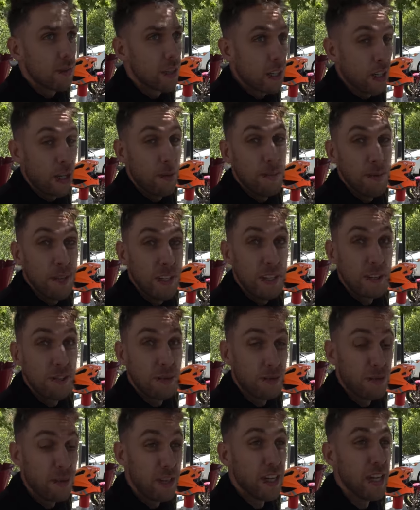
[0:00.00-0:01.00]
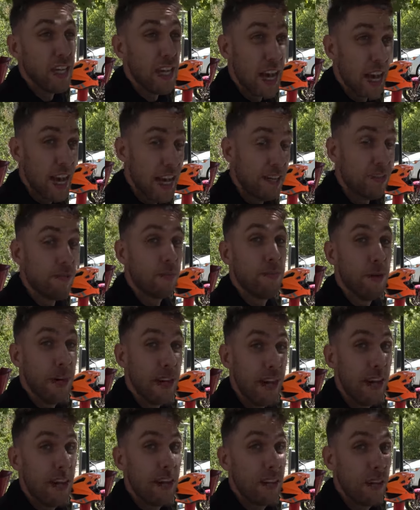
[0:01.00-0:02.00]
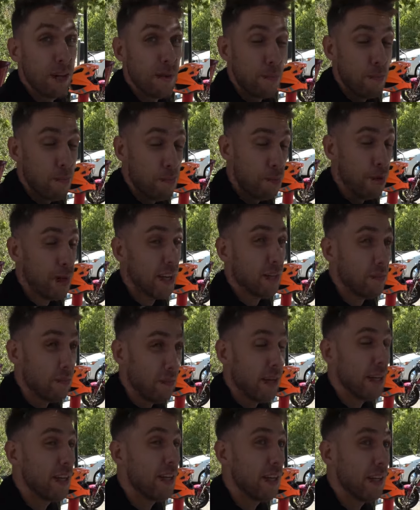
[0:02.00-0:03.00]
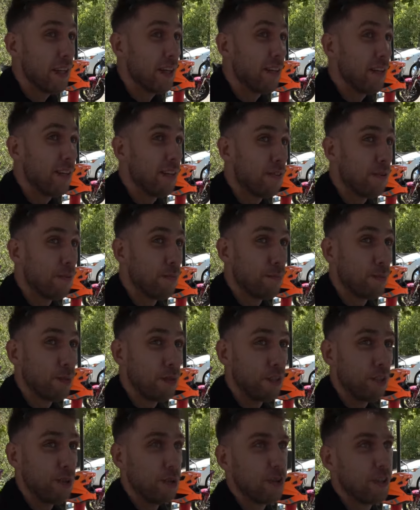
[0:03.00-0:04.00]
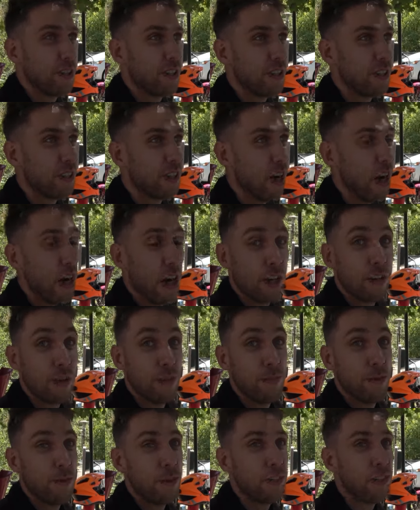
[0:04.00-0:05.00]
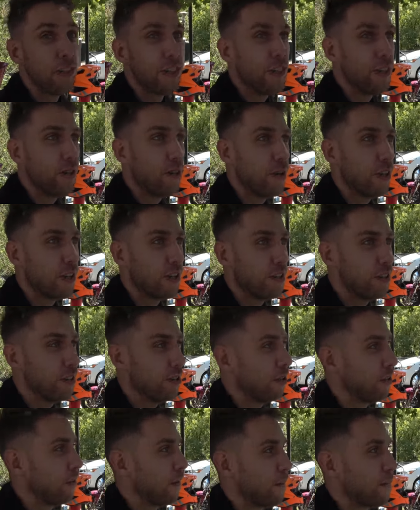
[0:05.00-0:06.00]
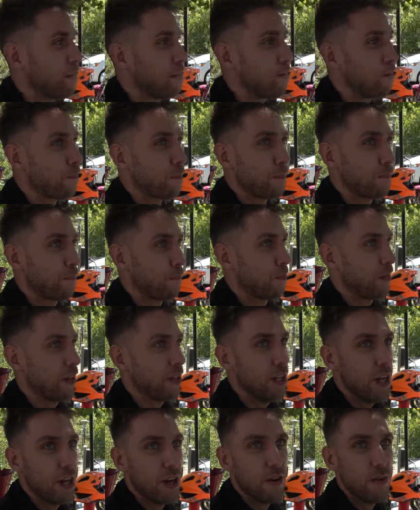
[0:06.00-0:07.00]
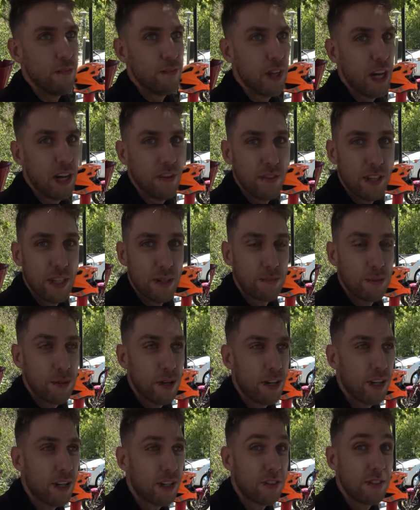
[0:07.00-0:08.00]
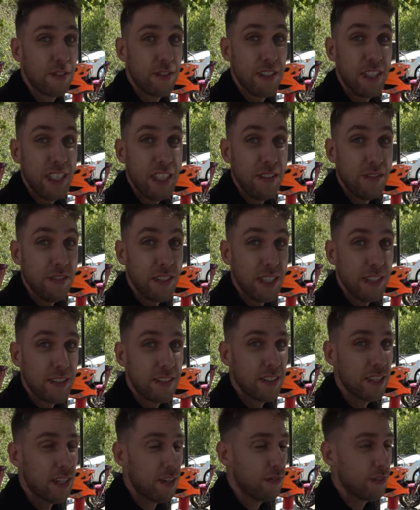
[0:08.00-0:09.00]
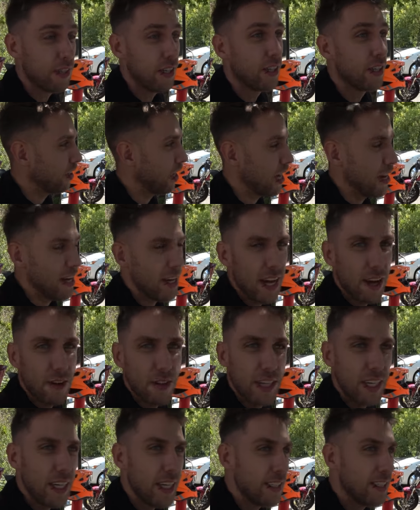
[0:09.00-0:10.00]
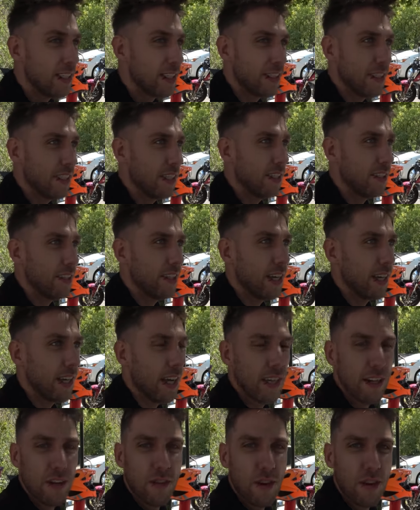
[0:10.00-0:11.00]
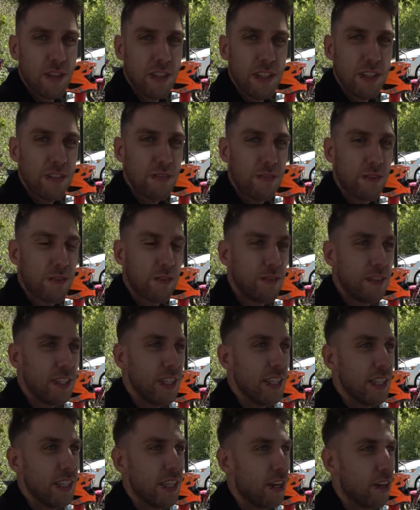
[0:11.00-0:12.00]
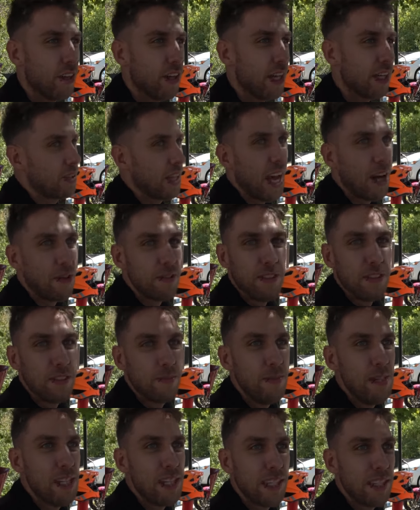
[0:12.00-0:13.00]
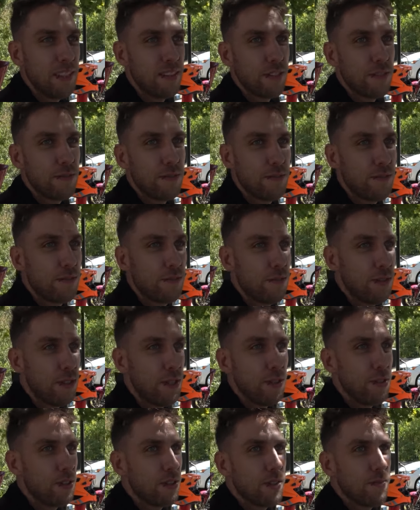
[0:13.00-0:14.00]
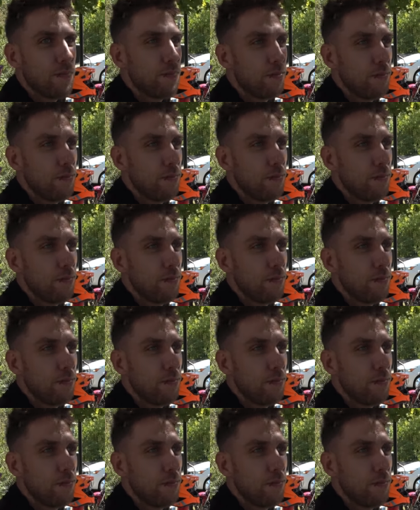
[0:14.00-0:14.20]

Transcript: companies really had to pay big money to produce a commercial or to you know have their product on TV and stuff and and nowadays they, they get all this for free you know like thousands millions of views